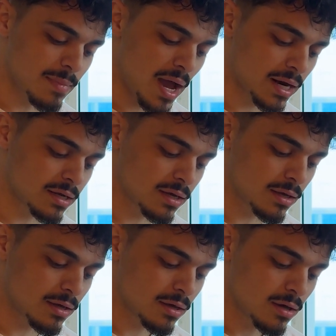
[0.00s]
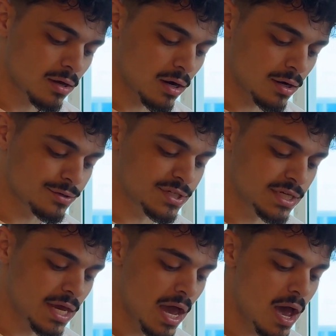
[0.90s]
magnet, a
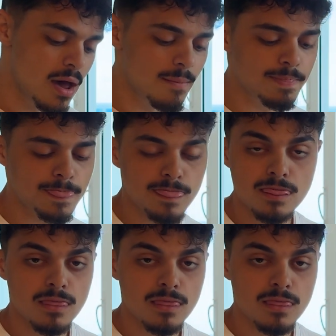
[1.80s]
DM,